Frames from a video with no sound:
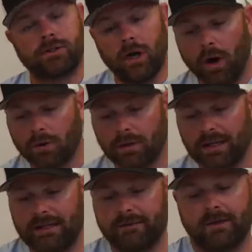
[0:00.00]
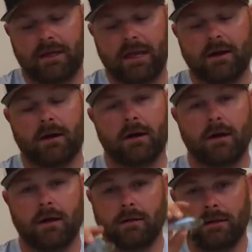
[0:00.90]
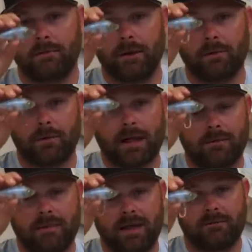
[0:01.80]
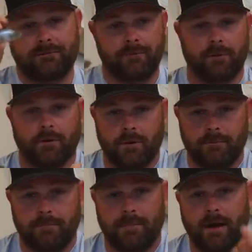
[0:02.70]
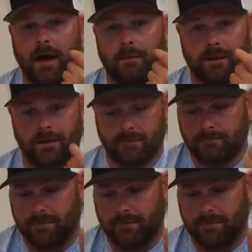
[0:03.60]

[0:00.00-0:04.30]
totally different gear than we would recommend for the hopping